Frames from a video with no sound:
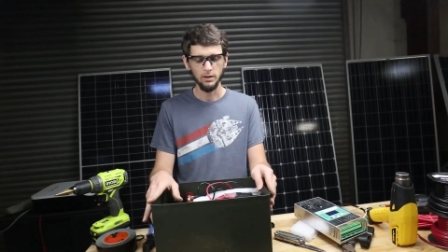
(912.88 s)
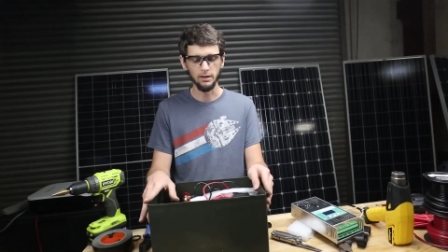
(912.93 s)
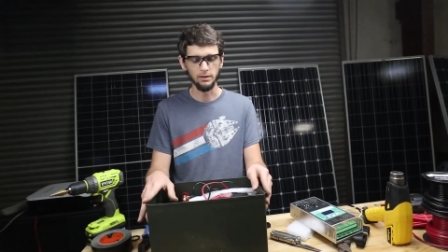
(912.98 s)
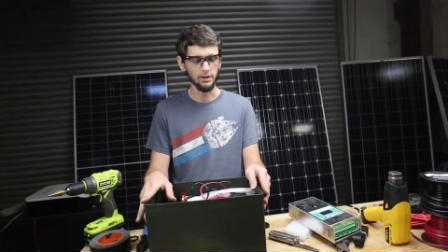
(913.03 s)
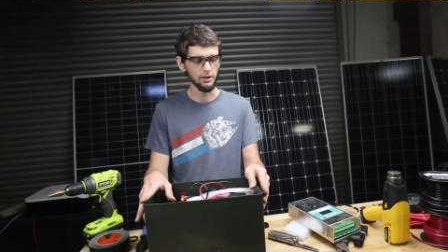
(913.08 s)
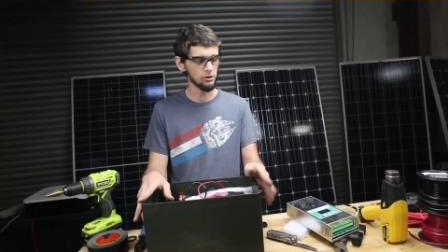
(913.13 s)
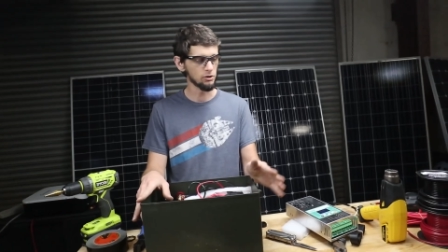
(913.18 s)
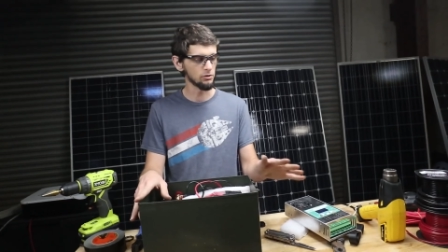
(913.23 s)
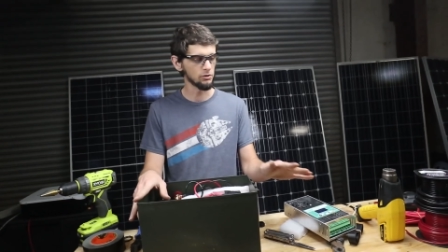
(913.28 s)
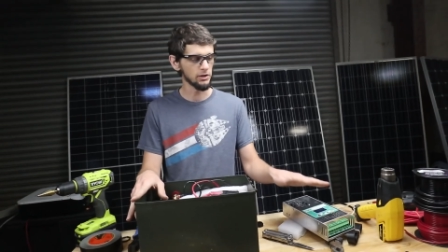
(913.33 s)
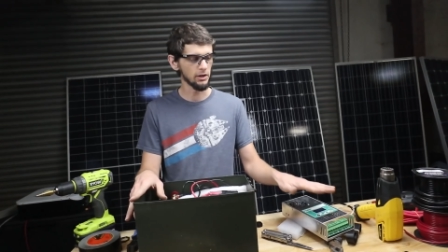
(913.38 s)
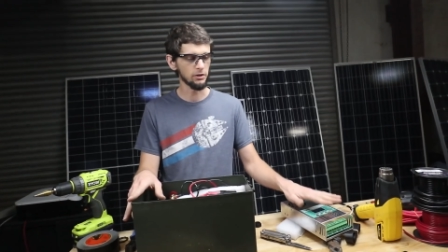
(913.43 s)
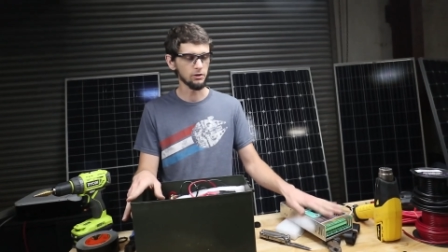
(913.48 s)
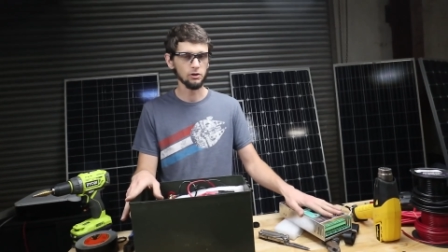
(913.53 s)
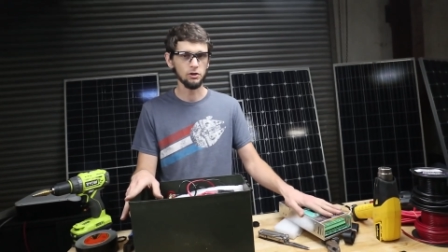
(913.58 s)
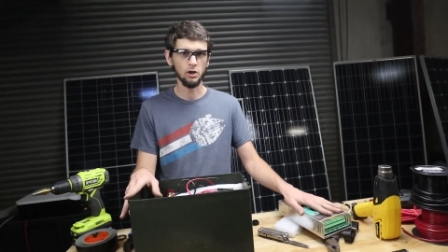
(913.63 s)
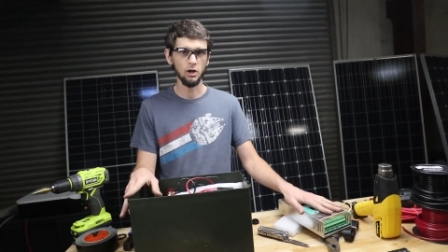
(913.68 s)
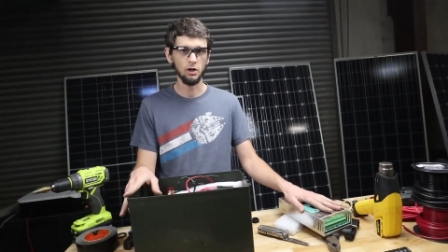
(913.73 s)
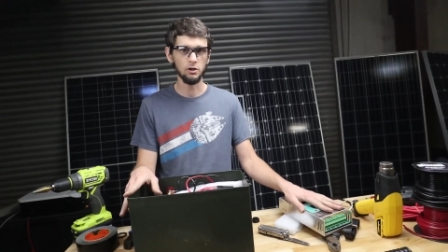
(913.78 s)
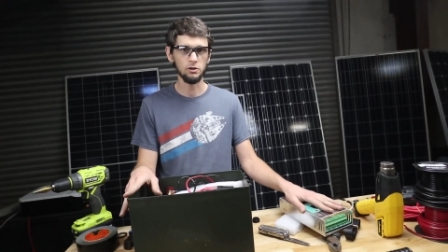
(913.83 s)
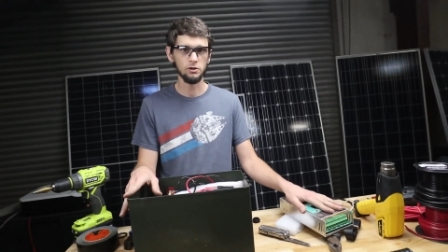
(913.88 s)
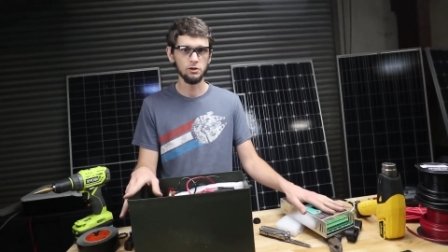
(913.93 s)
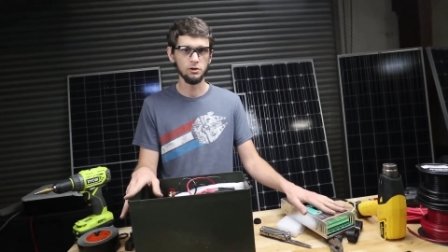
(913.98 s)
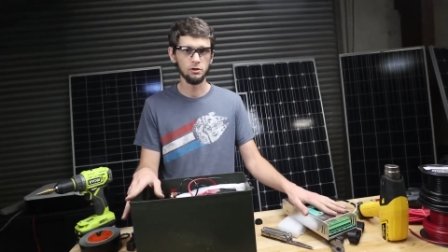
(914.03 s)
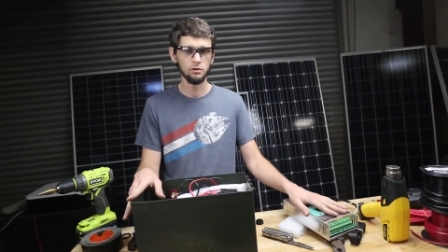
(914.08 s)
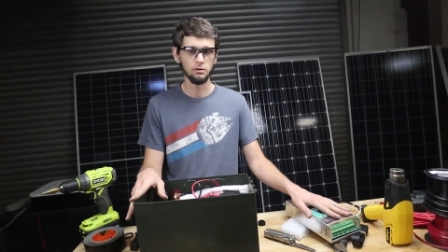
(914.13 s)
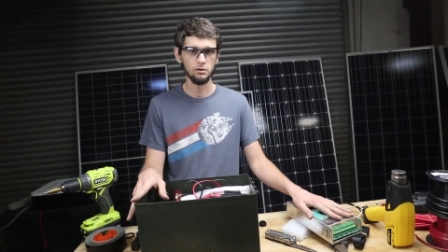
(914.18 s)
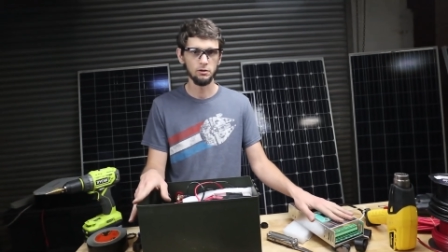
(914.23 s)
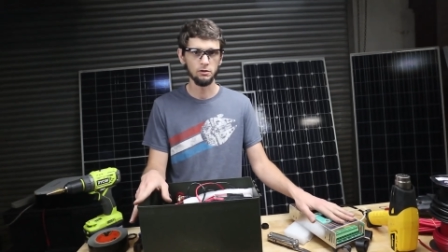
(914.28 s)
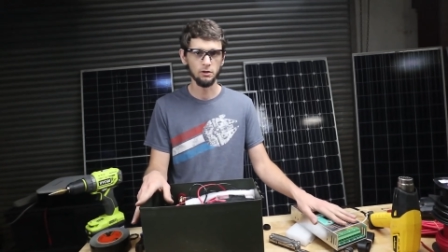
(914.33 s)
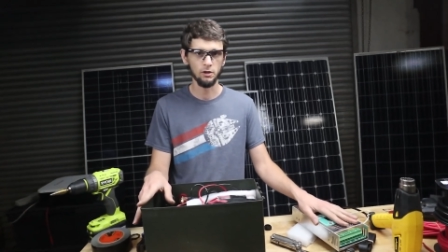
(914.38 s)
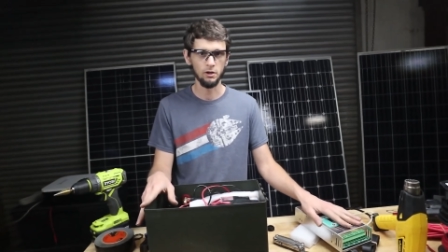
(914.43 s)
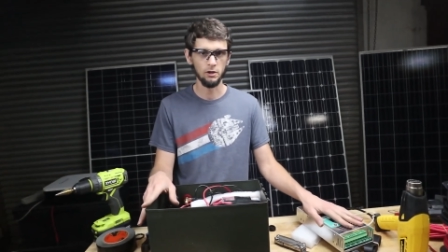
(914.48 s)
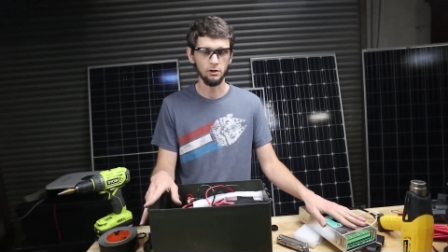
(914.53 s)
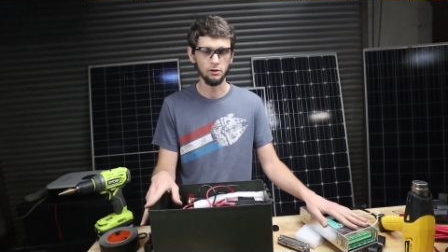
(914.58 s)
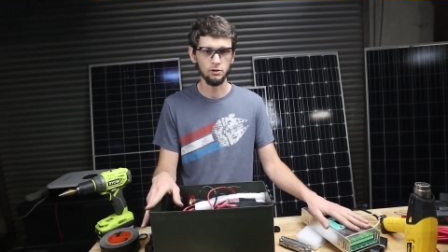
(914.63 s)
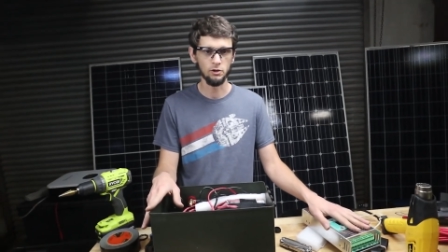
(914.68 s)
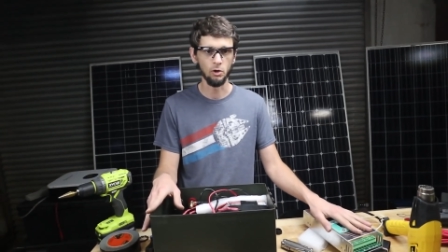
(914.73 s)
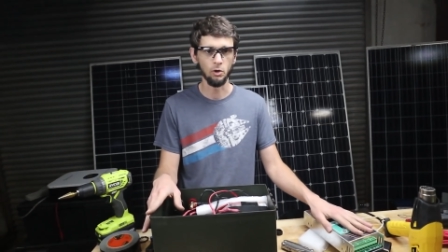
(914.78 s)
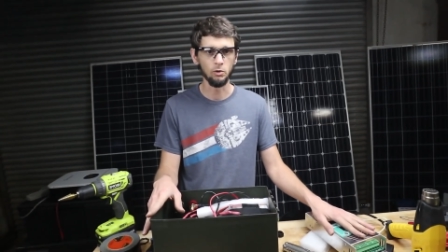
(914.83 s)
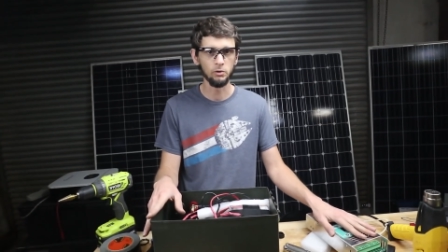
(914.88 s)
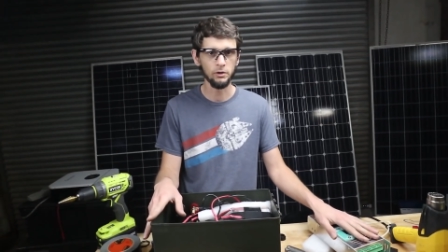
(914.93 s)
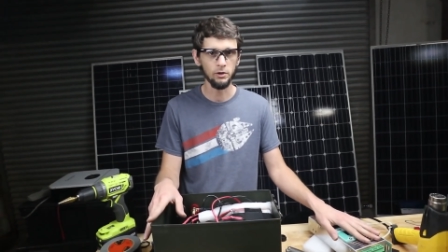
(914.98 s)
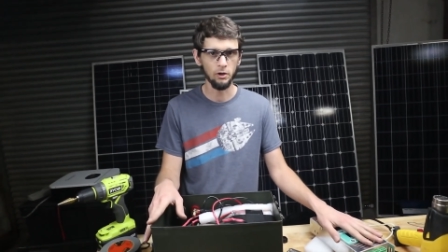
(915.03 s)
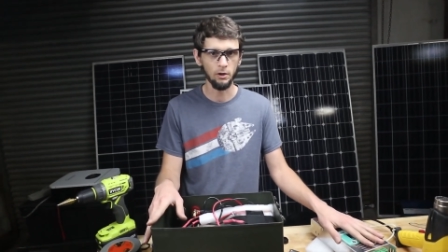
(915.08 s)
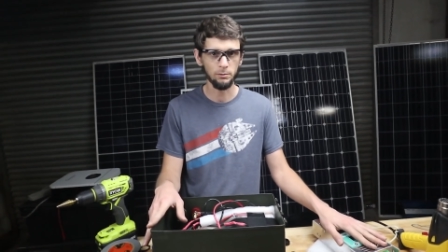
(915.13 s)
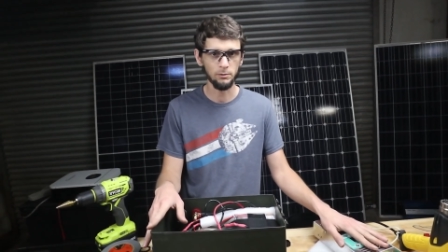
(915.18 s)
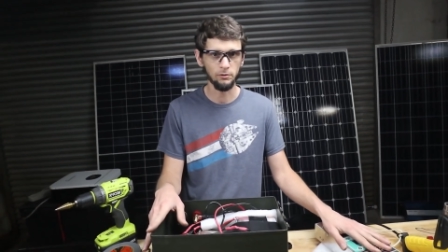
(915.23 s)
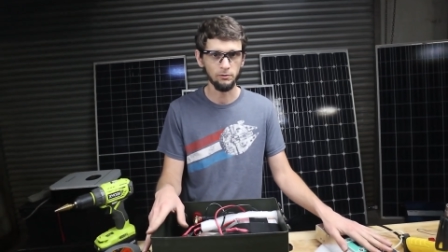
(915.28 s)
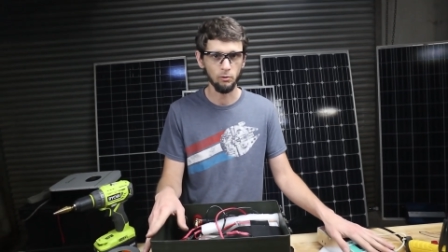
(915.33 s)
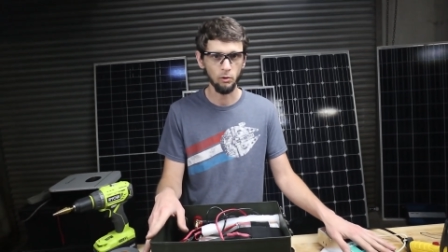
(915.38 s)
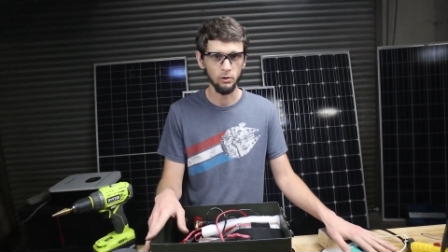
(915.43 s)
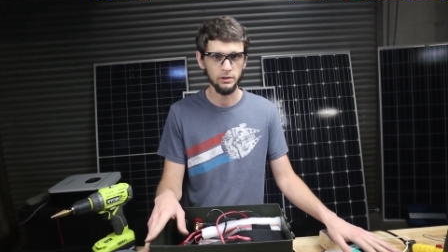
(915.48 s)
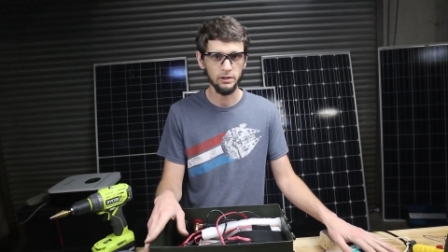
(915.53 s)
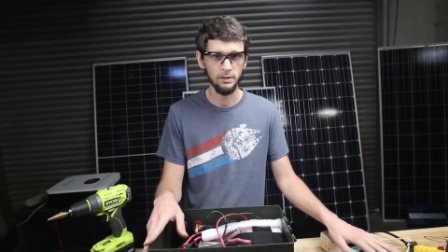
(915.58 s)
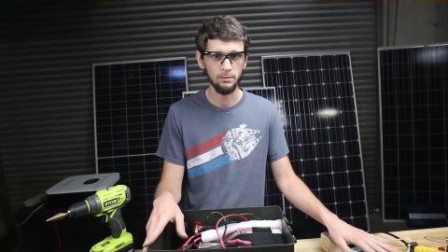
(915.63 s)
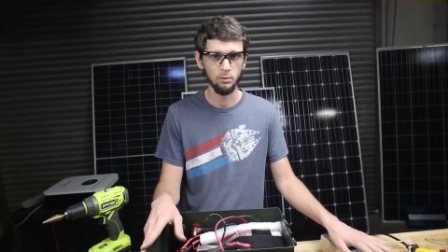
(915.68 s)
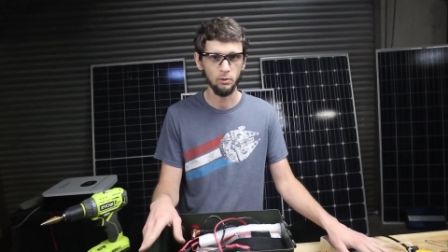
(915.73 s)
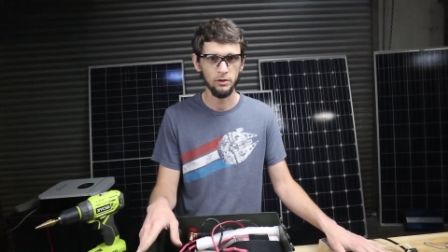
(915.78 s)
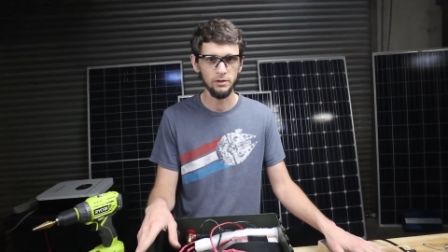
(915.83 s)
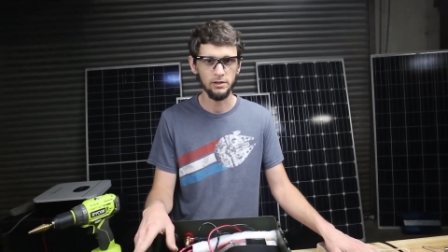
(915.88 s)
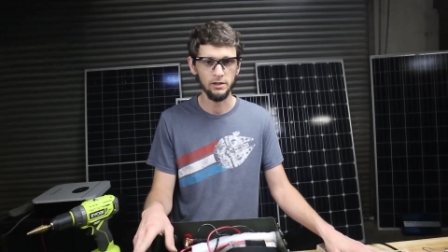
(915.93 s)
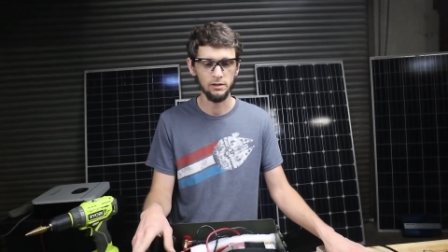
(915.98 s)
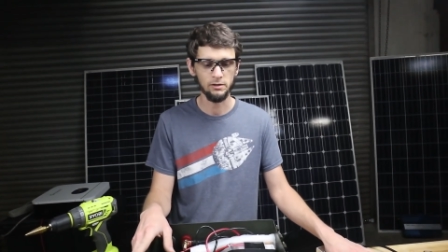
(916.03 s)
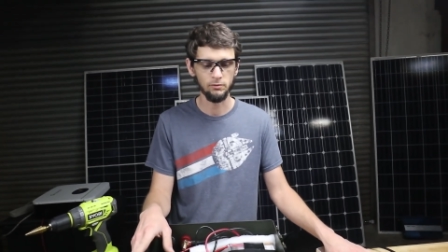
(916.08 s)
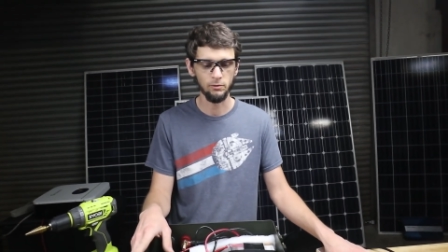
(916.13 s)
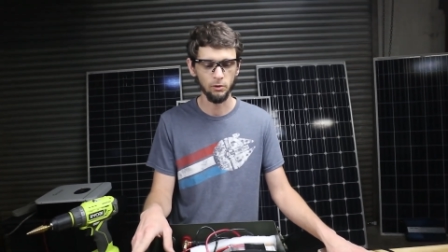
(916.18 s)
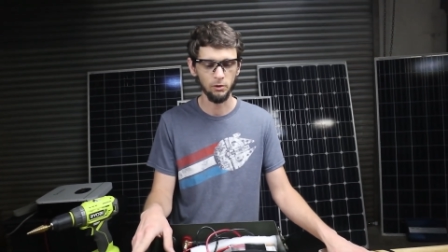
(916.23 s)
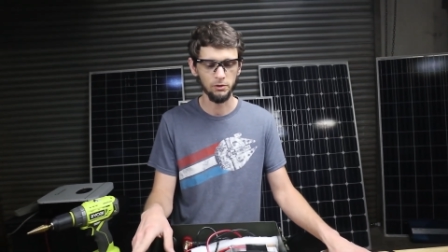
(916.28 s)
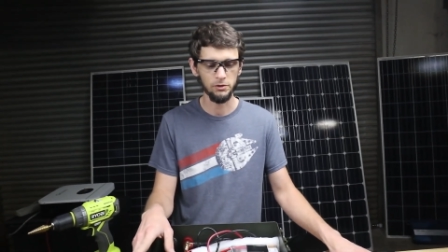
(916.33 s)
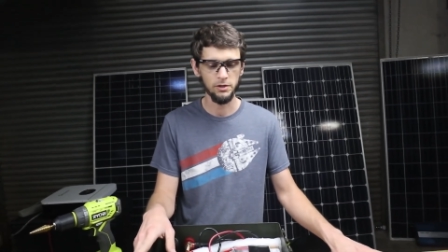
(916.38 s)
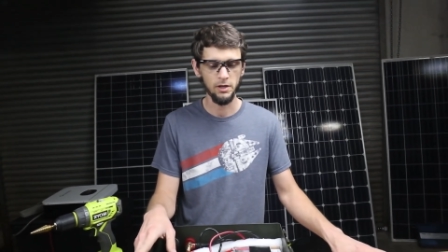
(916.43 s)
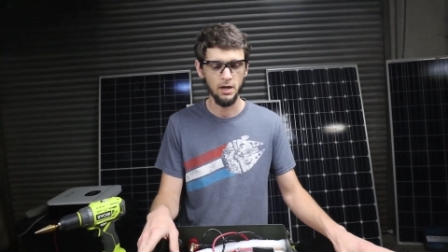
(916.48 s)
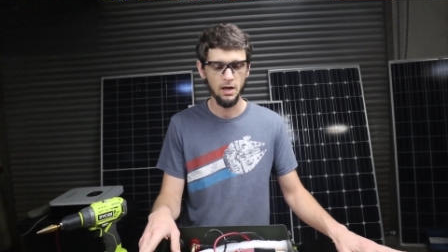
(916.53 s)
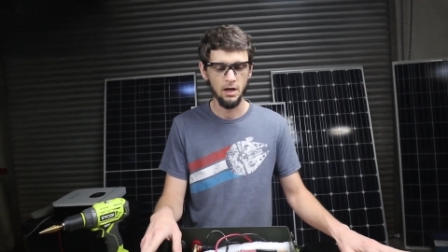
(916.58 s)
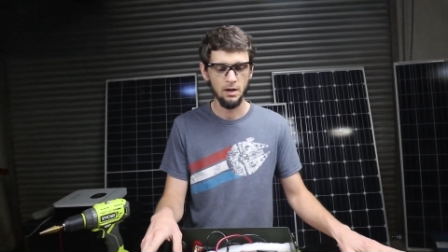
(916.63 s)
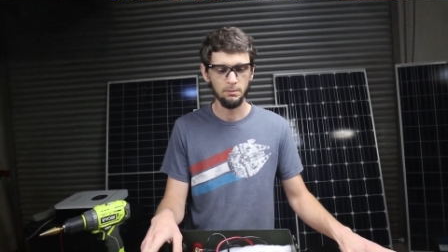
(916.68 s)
Unless you set the charge or to only go up to fourteen point six volts,